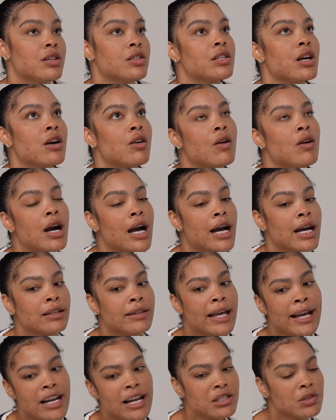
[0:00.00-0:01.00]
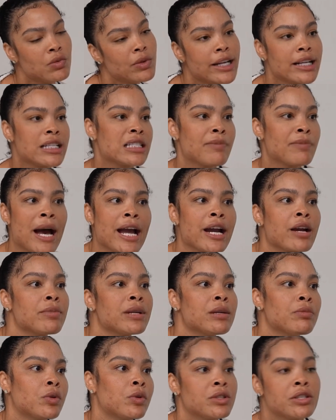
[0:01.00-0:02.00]
So, like, I just want to inspire
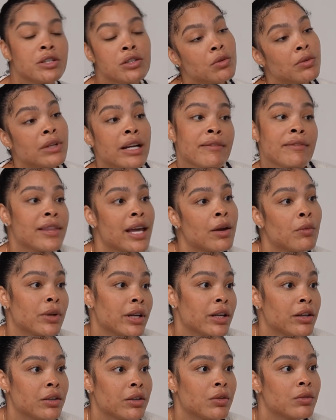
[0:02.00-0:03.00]
people to do whatever they want to do.